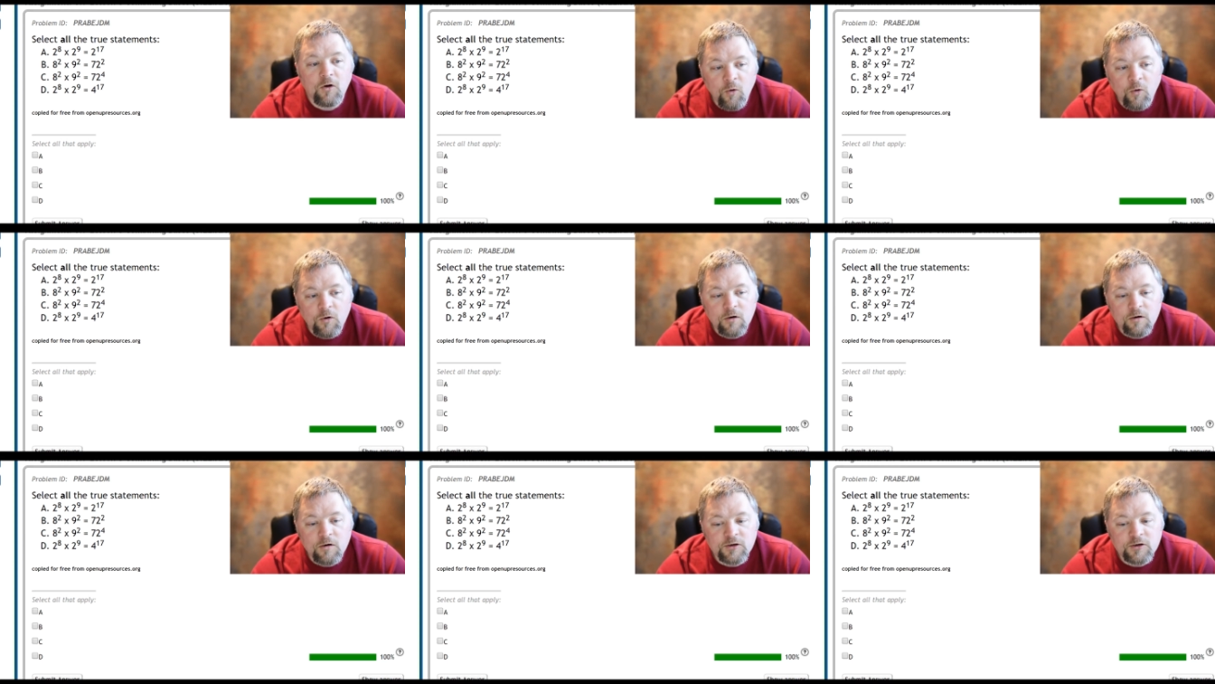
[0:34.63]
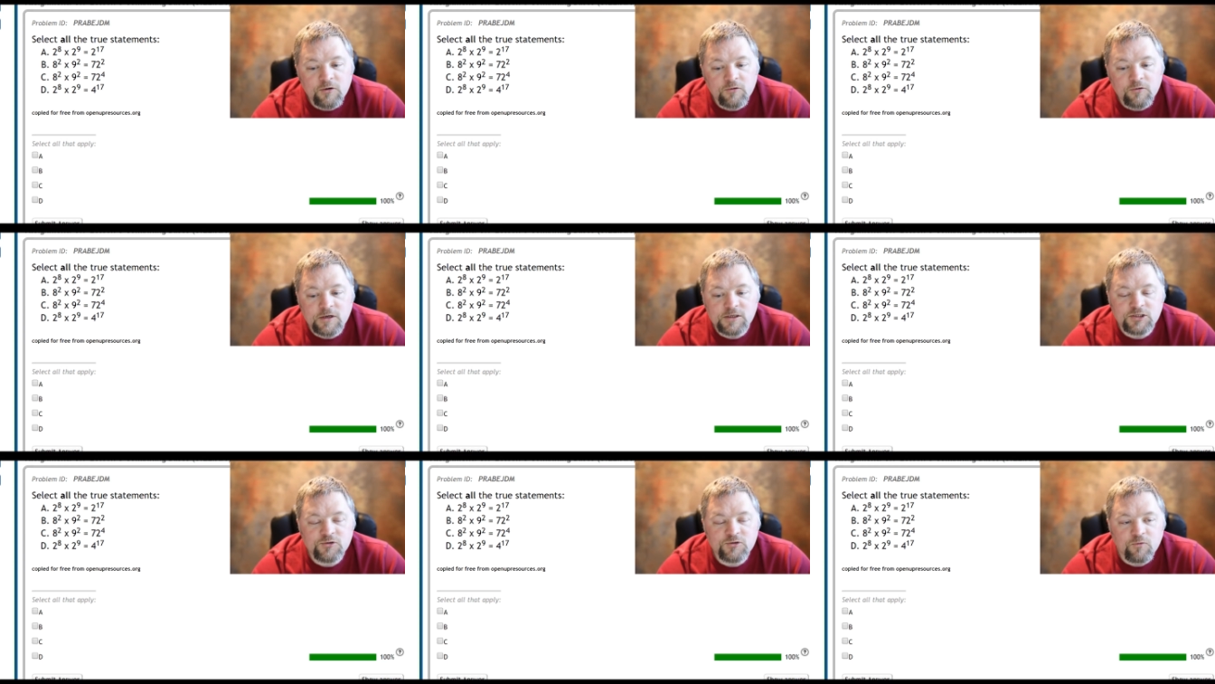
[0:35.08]
see
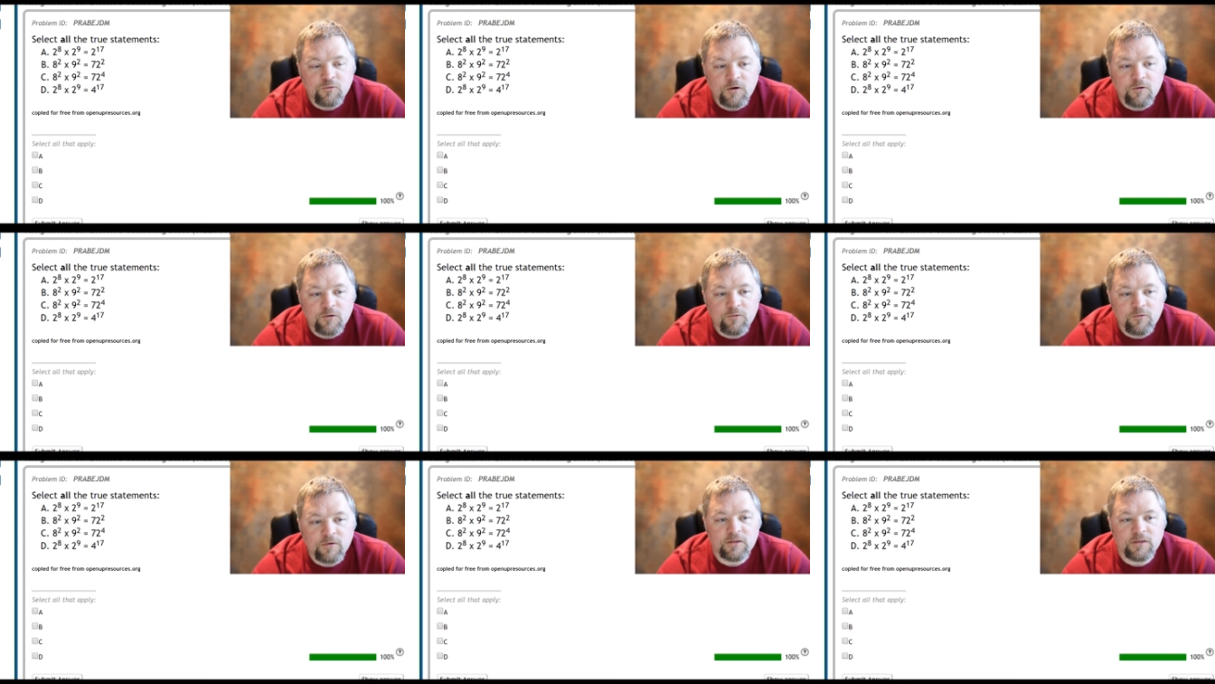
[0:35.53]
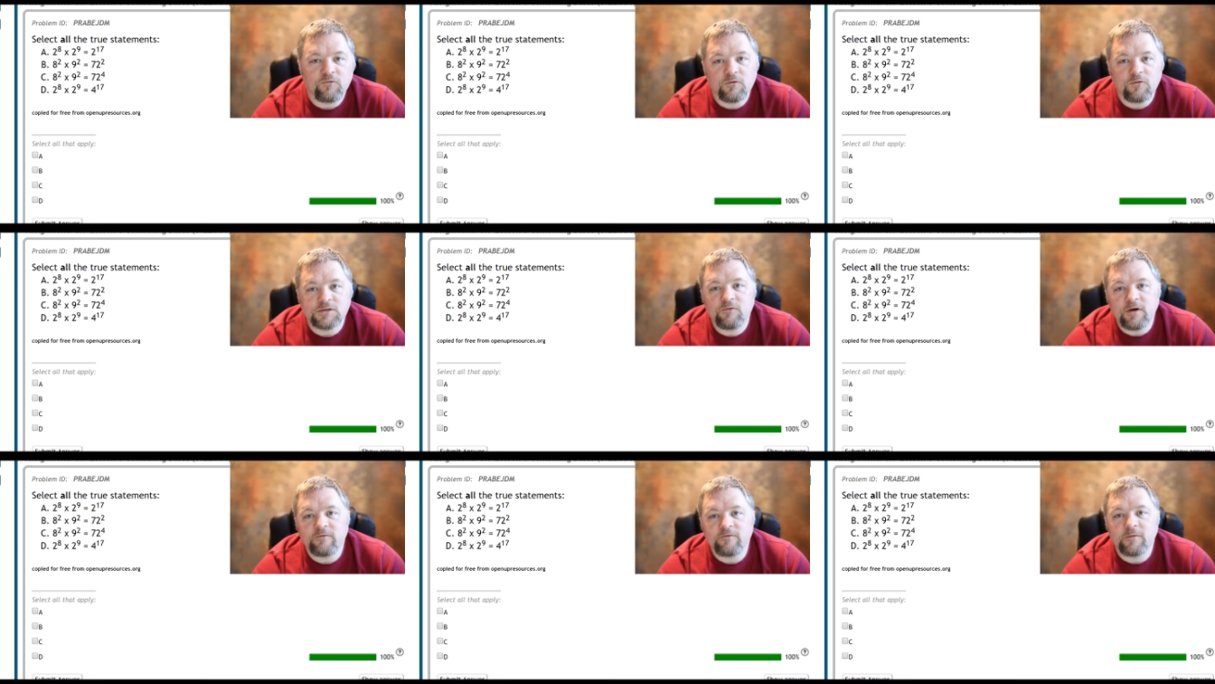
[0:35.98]
what you get, and
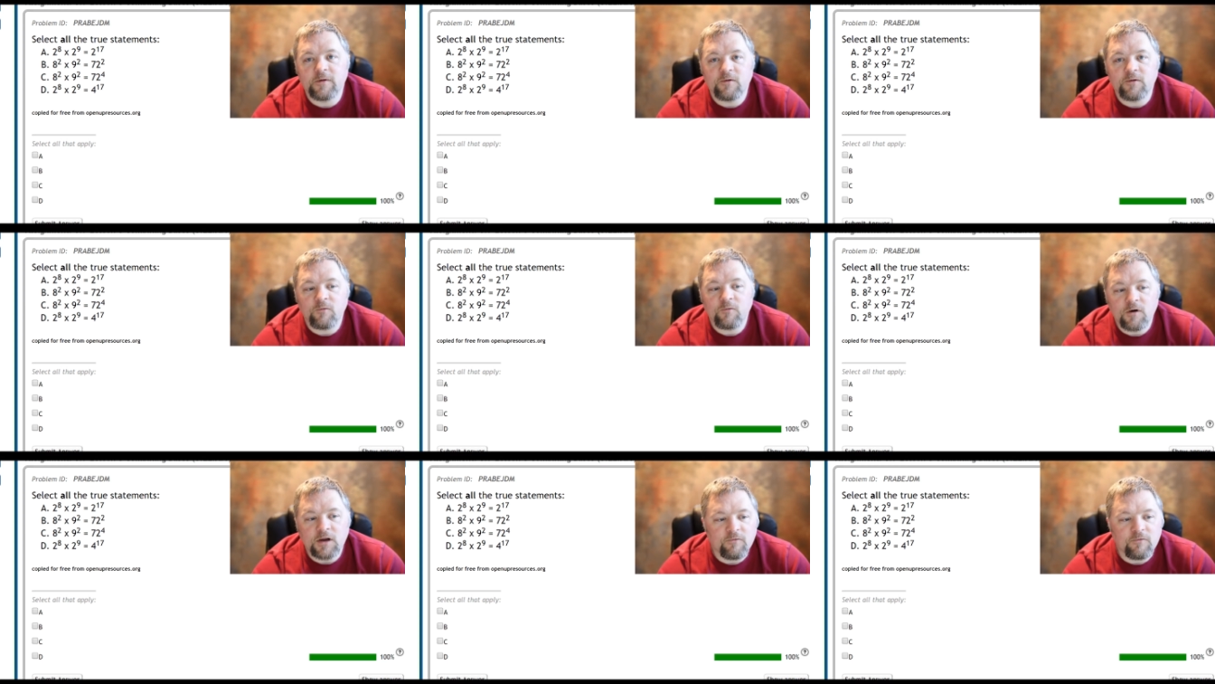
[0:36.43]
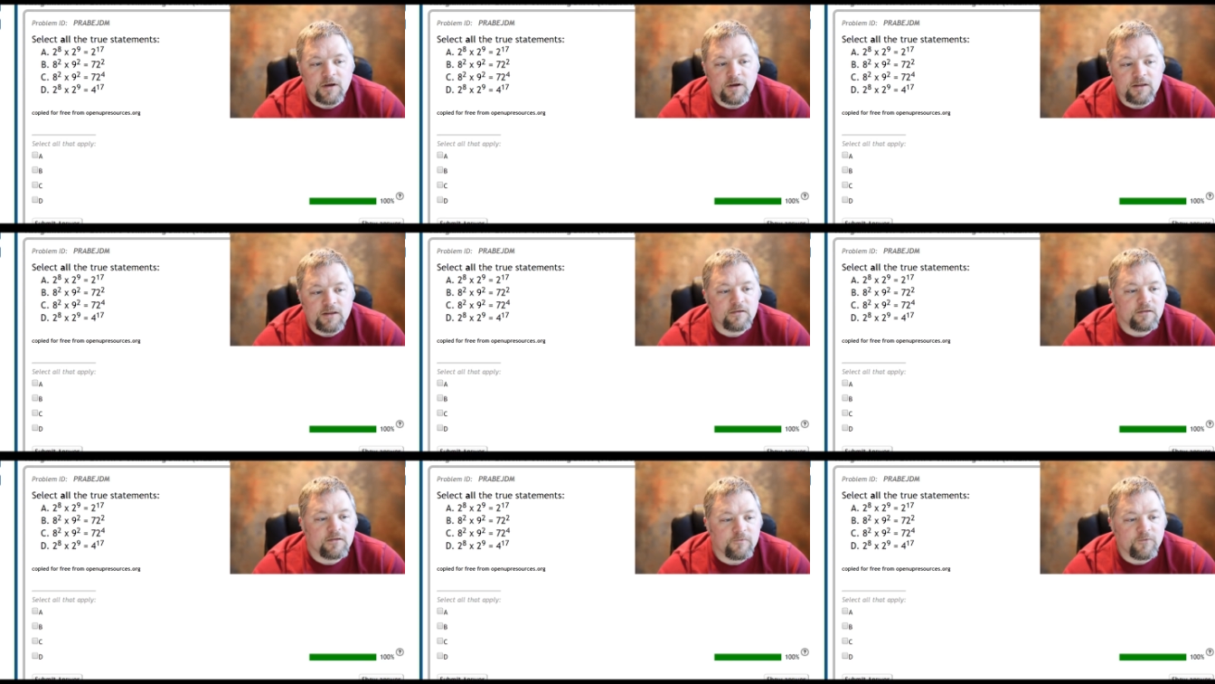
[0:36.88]

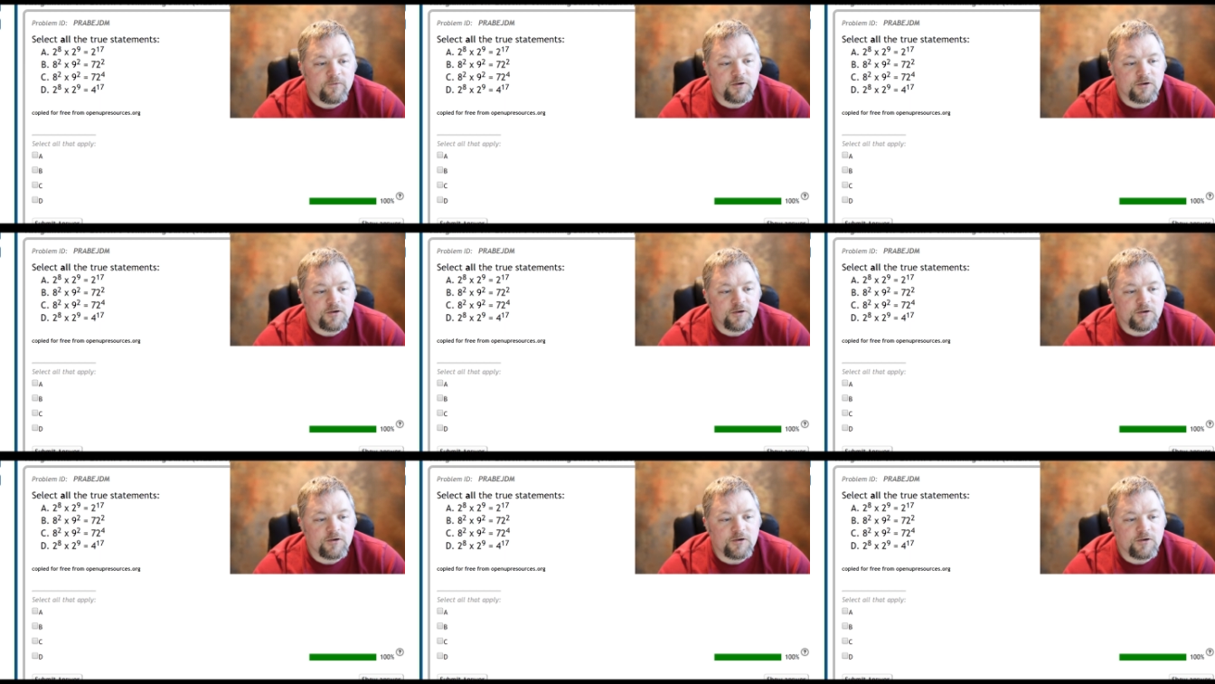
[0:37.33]
compare.